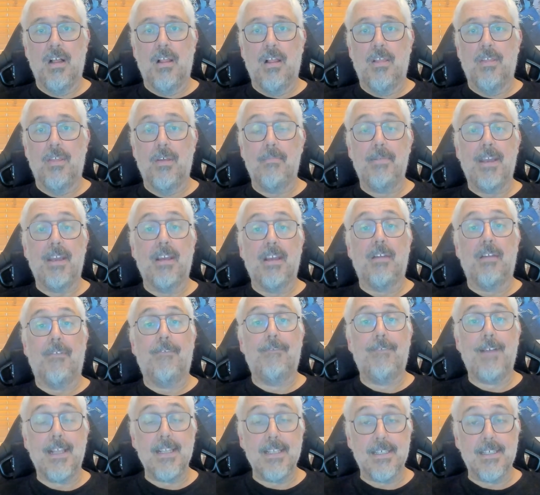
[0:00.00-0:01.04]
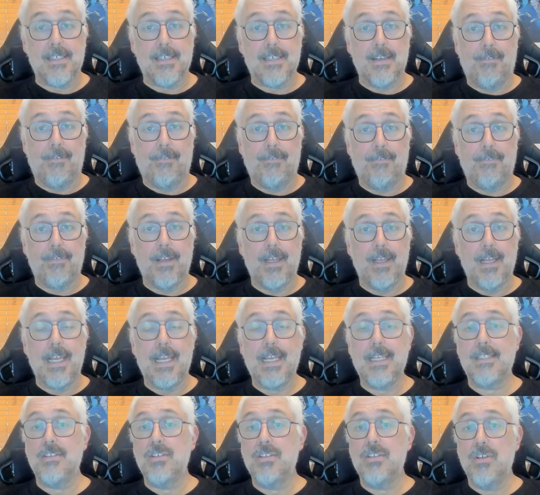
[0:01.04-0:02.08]
that being offensive
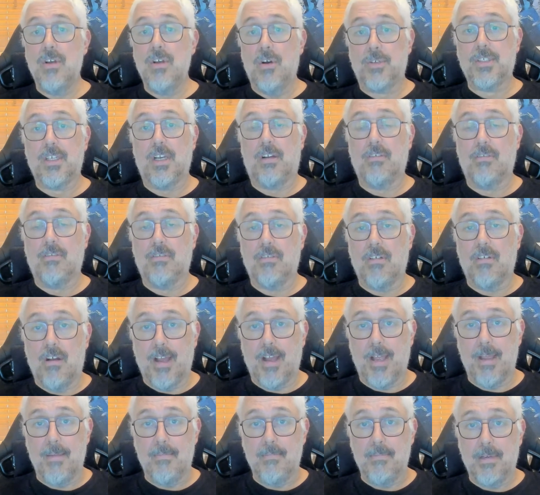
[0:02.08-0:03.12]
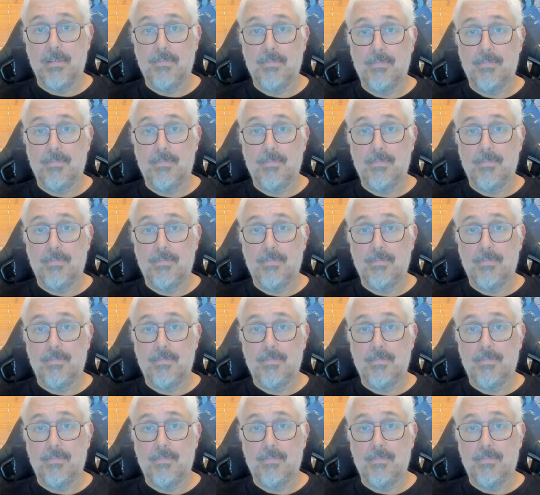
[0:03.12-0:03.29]
is not a crime.